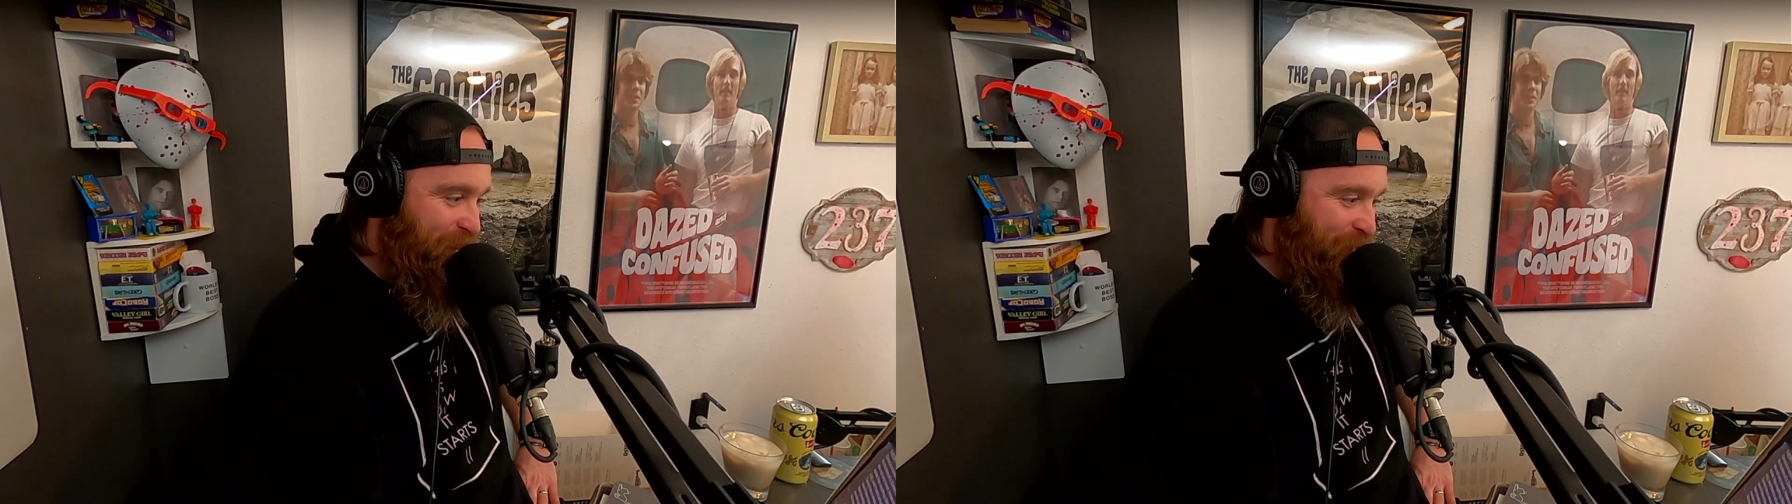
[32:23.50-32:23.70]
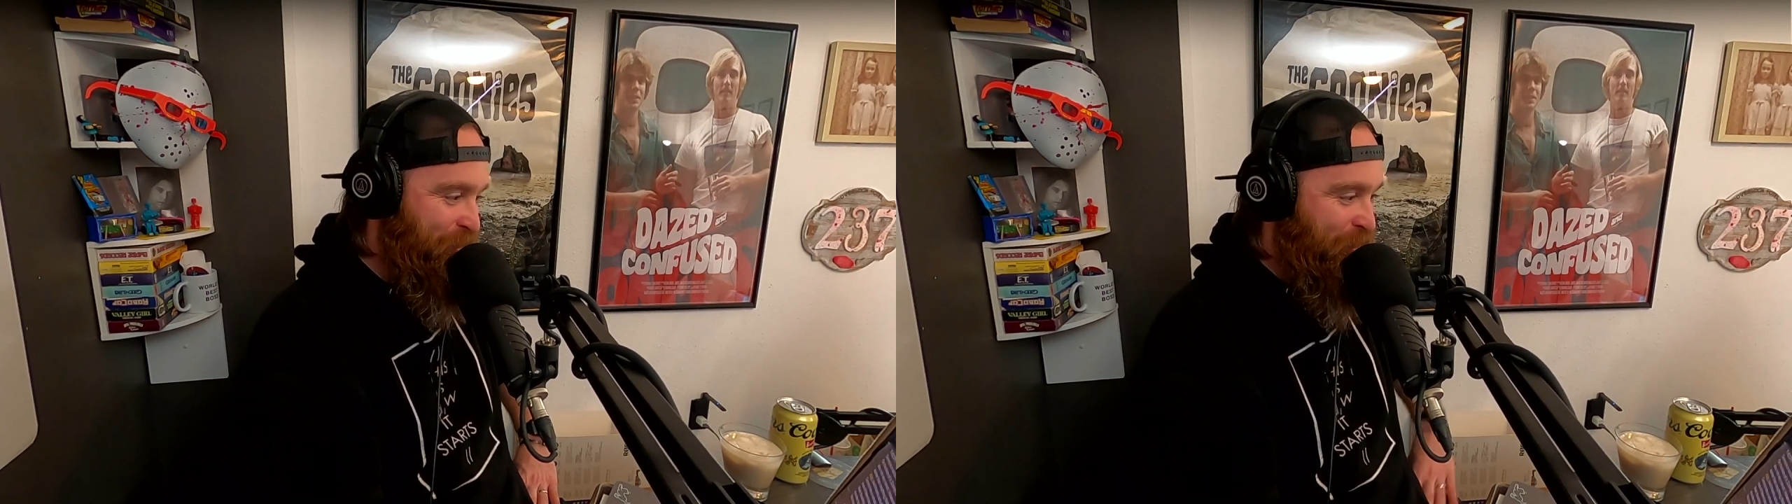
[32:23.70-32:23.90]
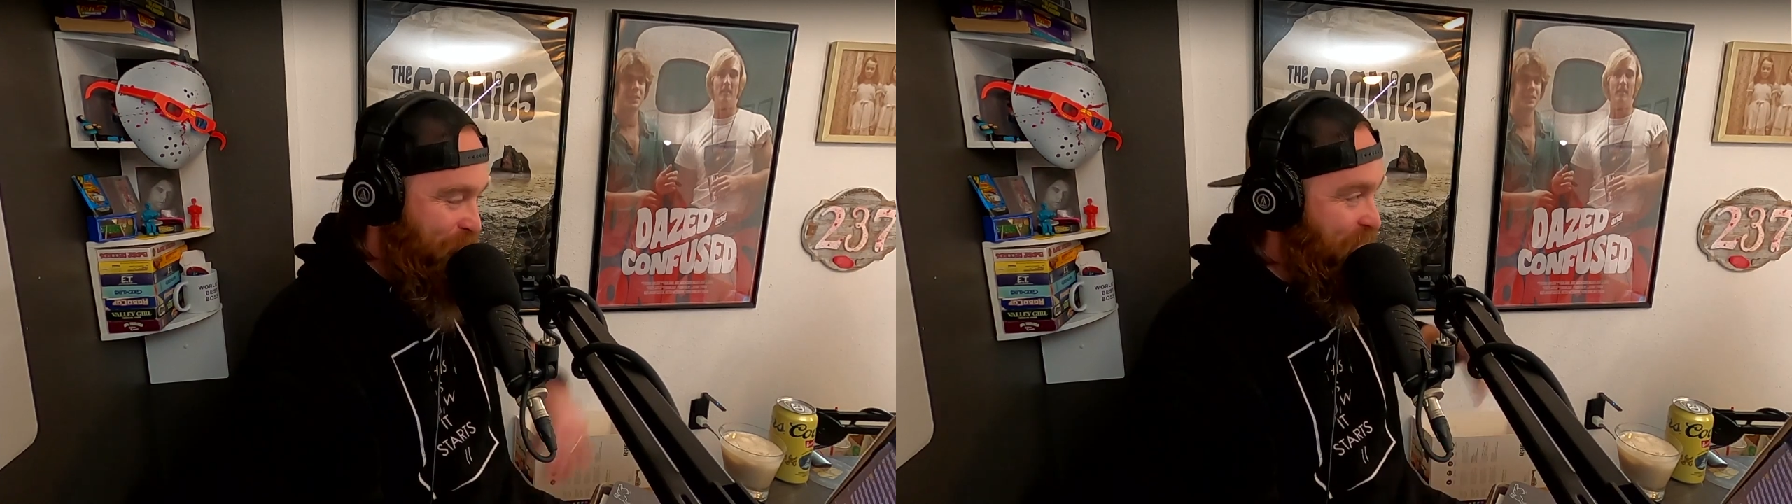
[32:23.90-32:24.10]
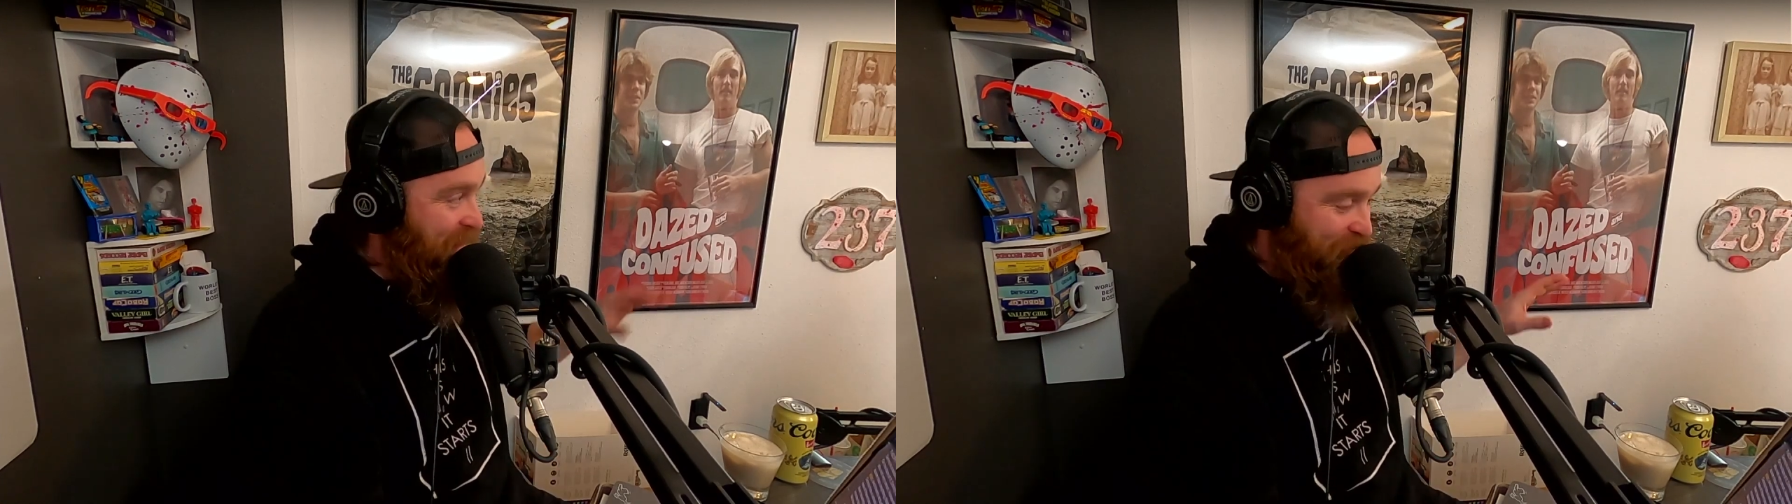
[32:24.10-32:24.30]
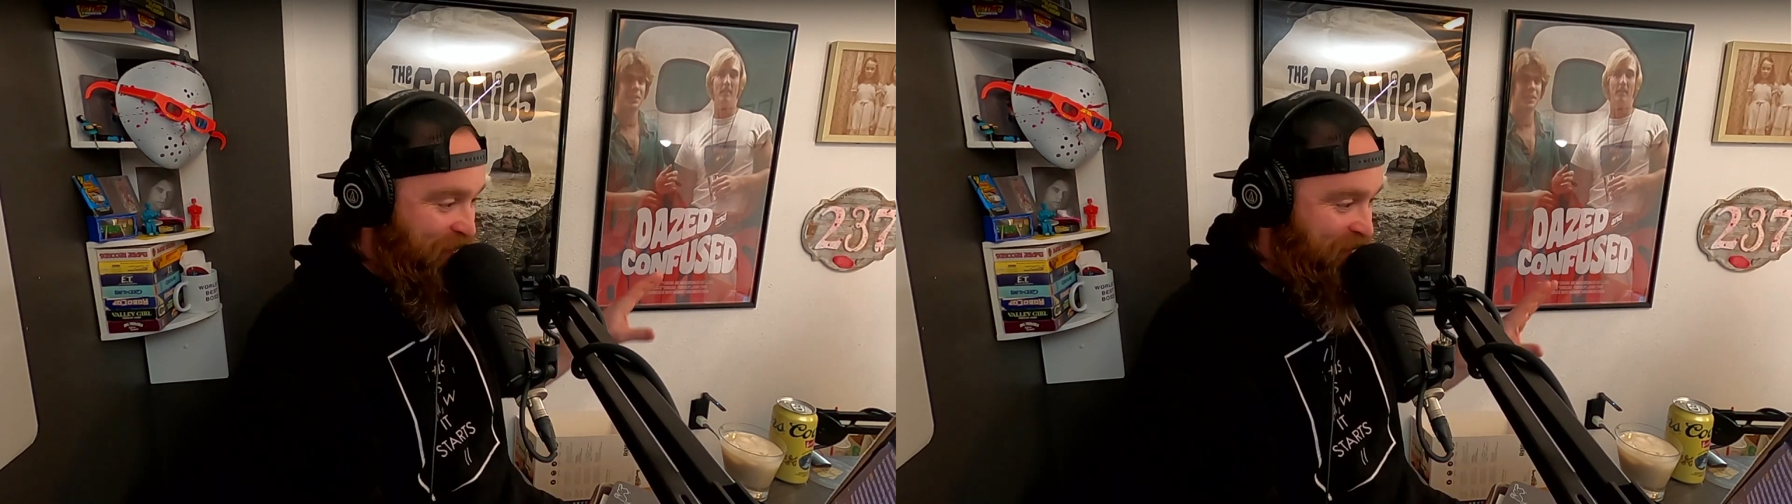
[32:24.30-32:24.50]
So on the
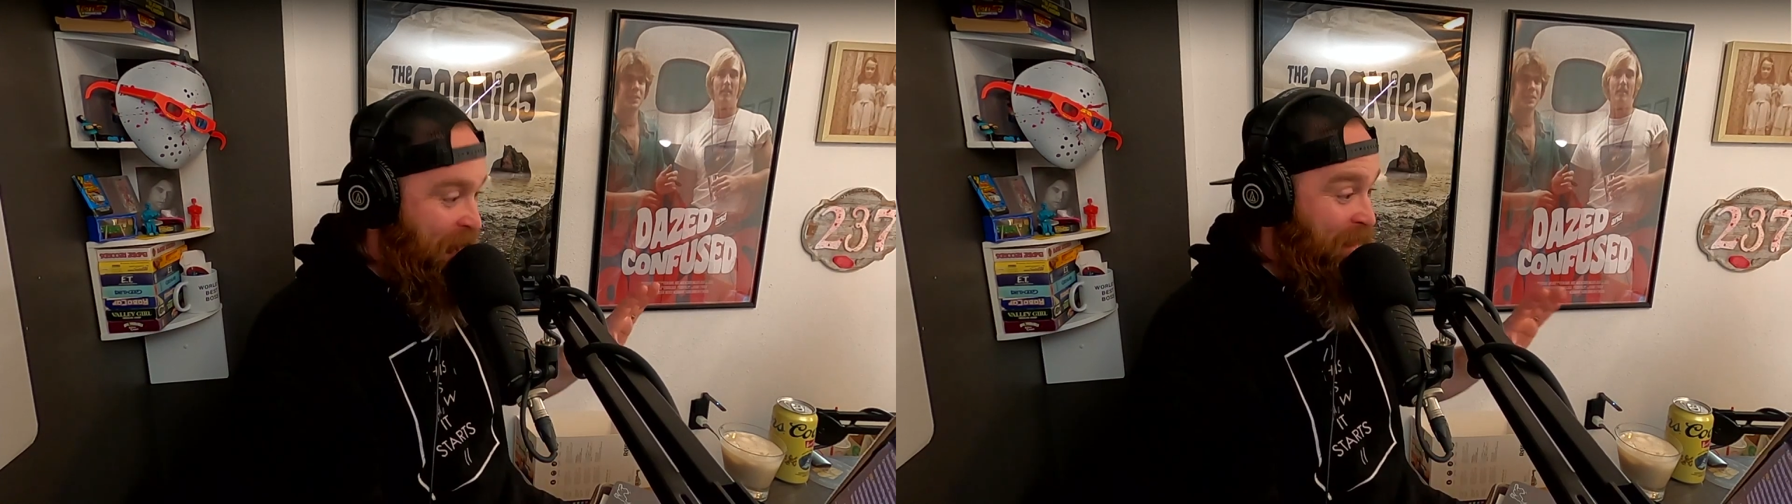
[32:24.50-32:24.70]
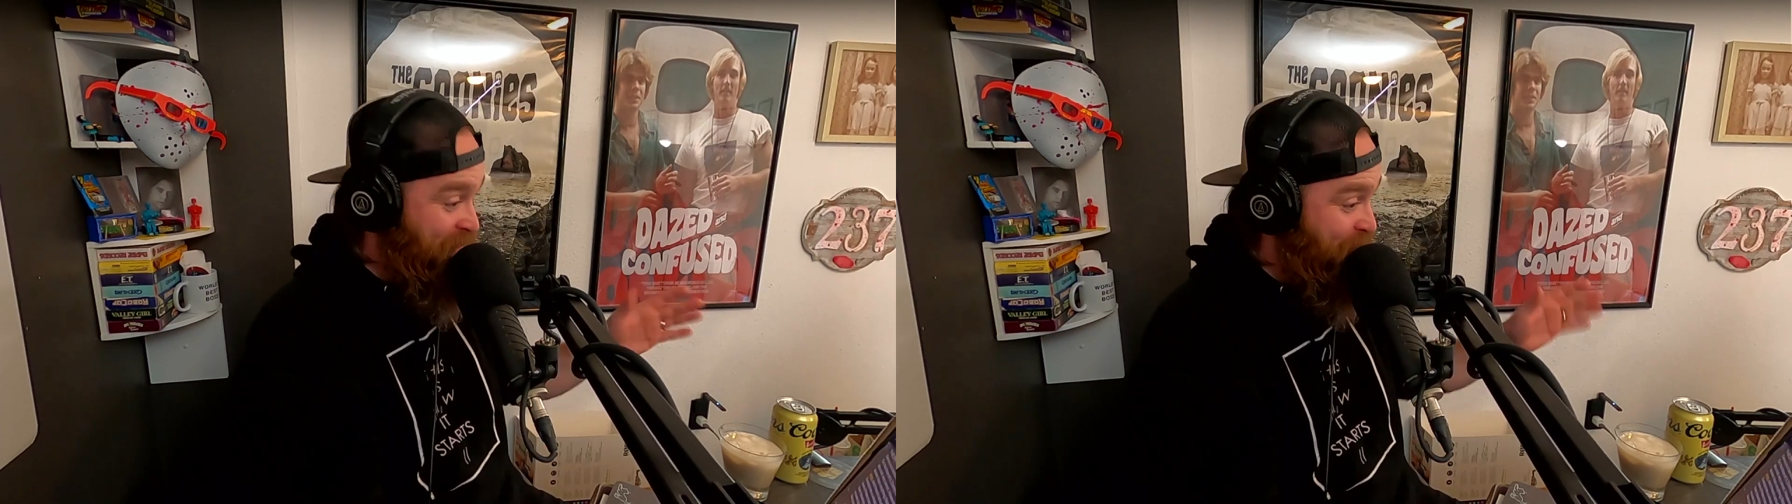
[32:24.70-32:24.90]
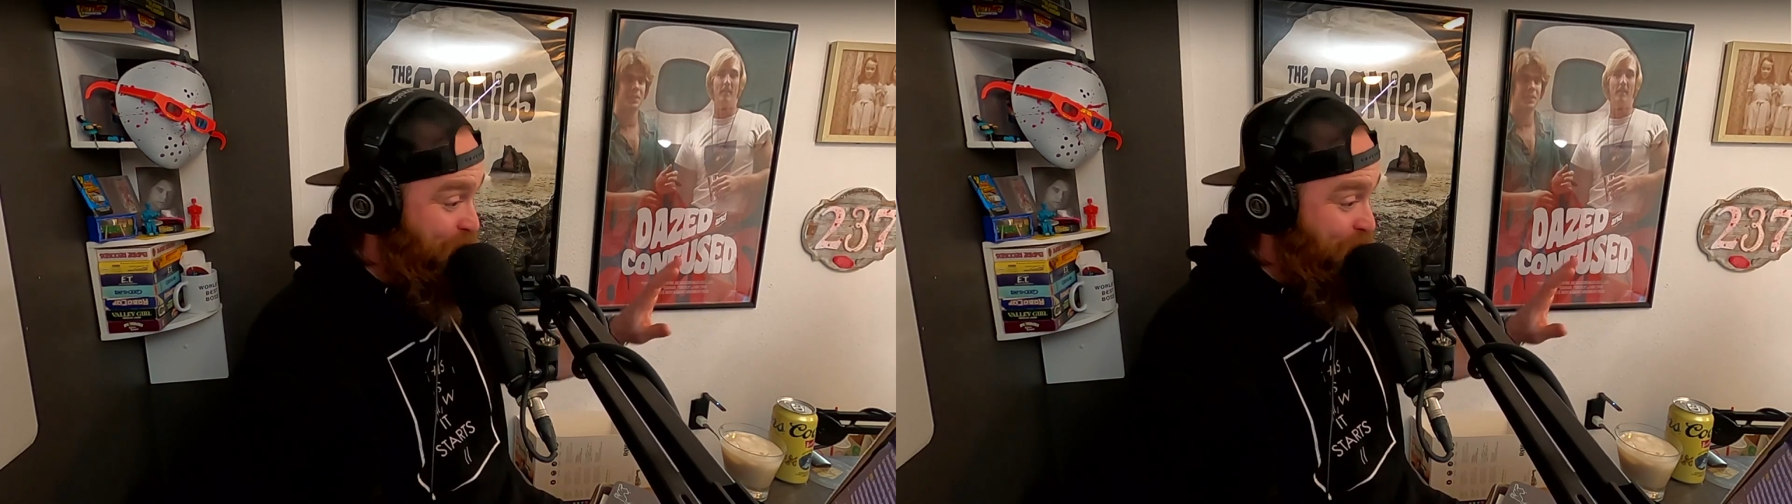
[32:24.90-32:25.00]
face of it, Donnie's